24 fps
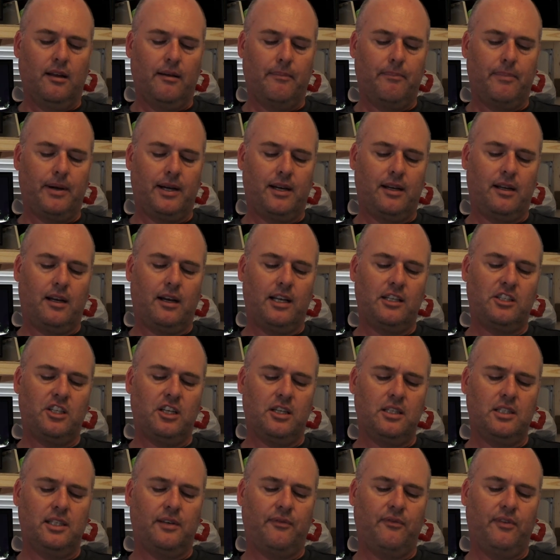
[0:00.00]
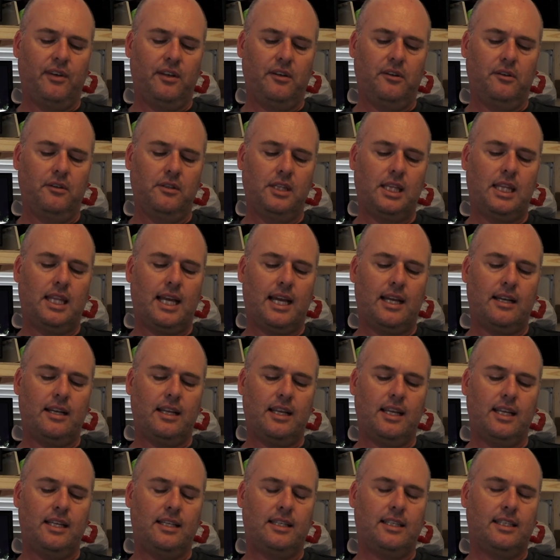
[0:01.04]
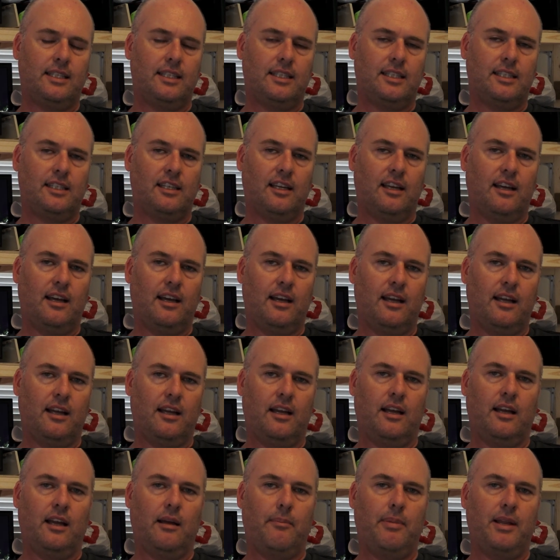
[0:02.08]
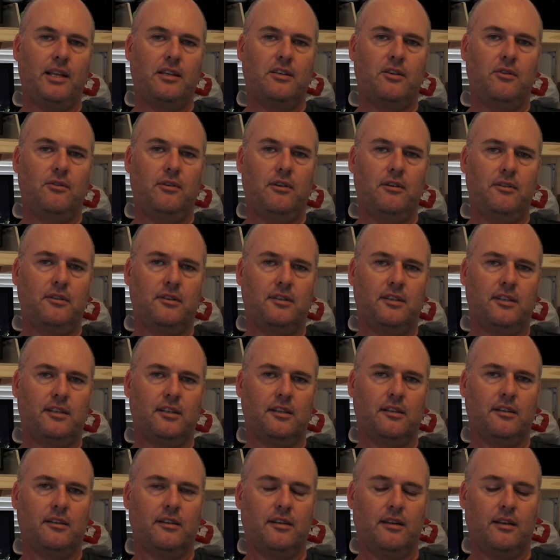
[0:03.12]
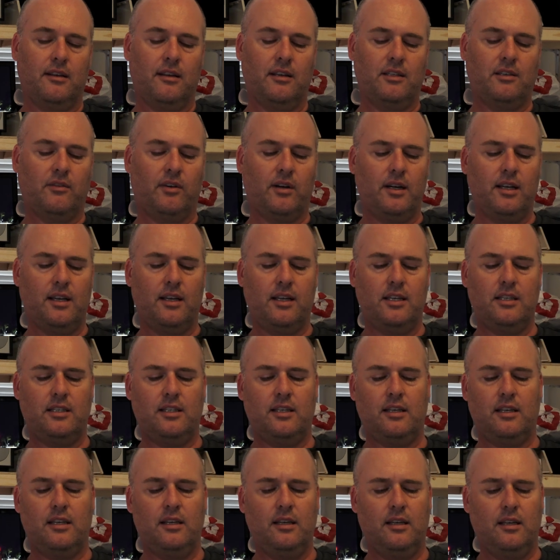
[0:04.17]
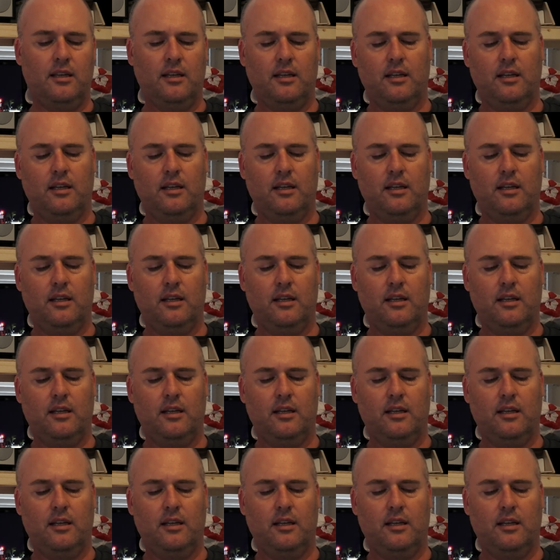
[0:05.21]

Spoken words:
but I just feel that it's a bit too loose. It's very easy.